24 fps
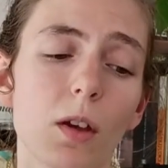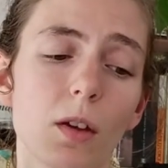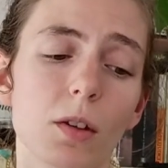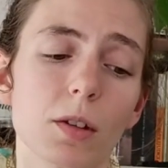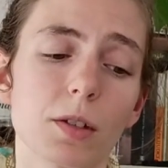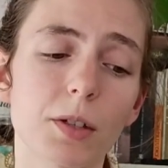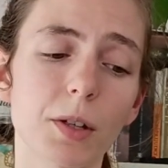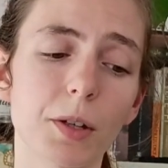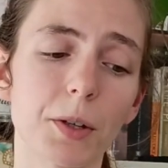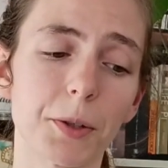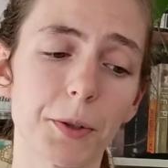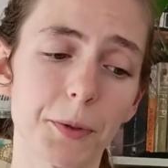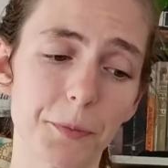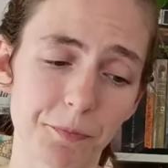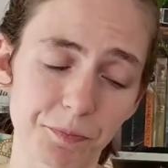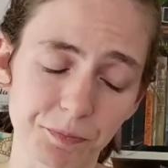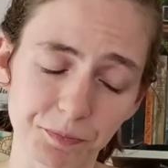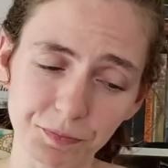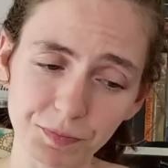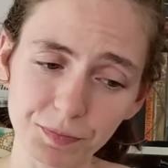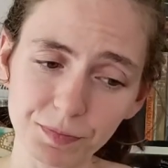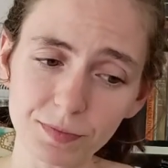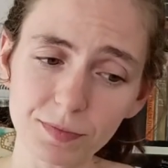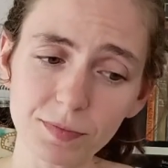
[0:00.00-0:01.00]
So
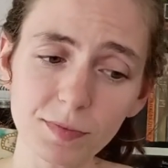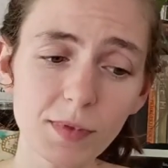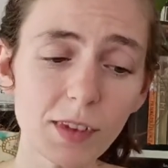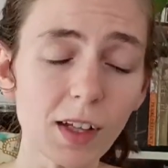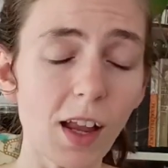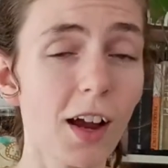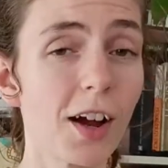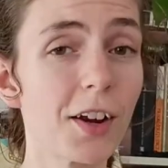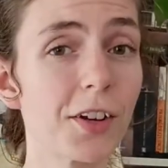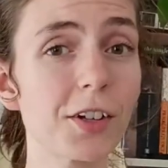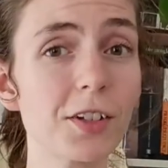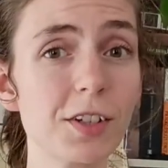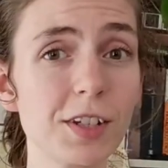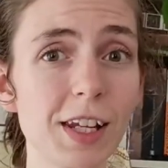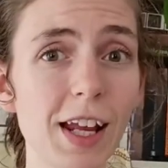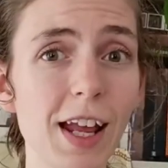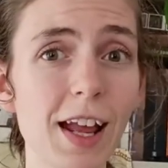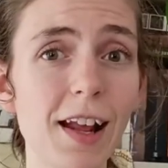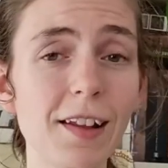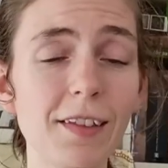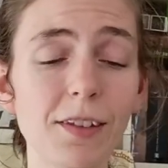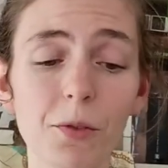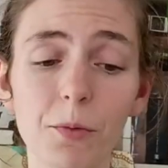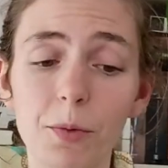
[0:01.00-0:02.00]

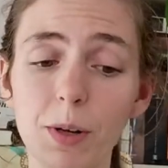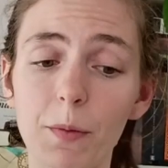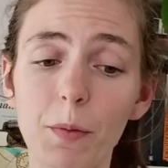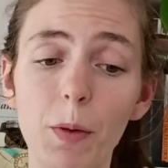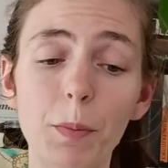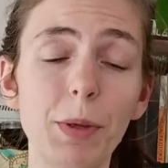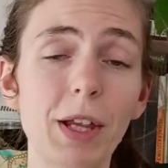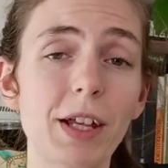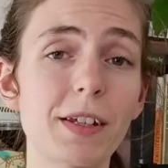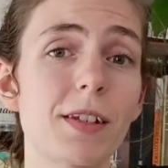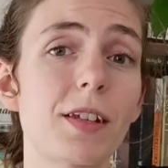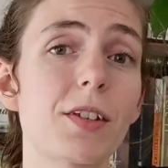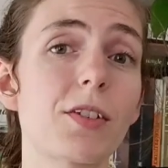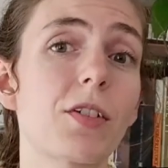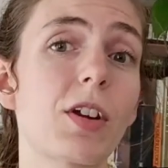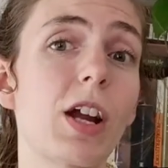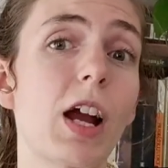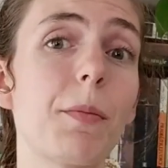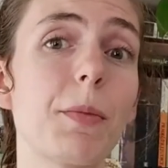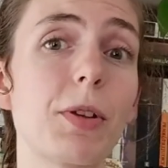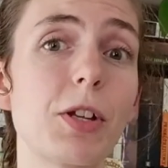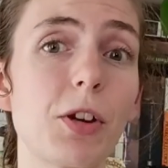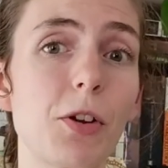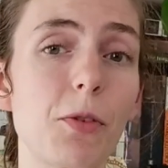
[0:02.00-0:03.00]
understand that whatever blessings are
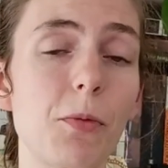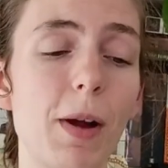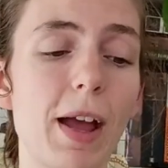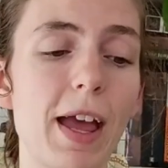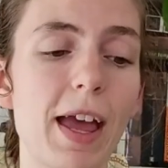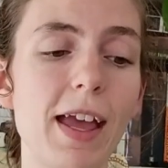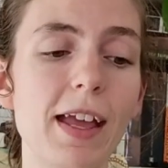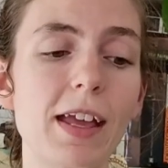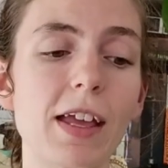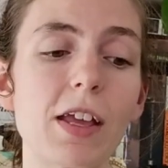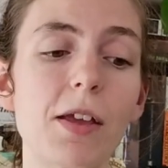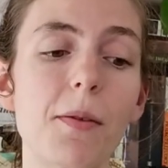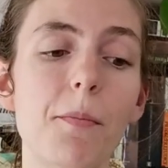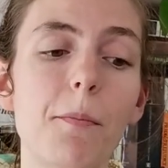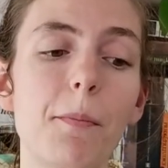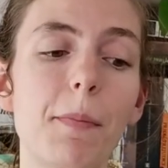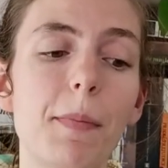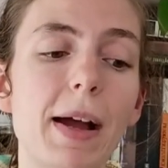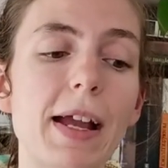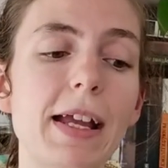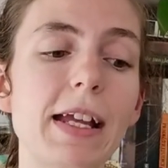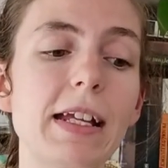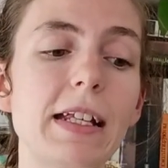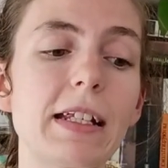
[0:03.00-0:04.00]
coming your way, it
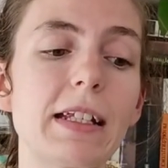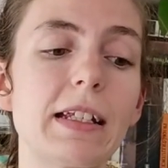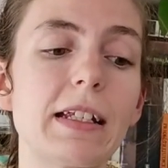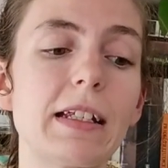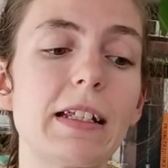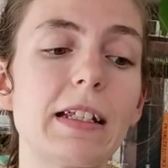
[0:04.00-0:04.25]
might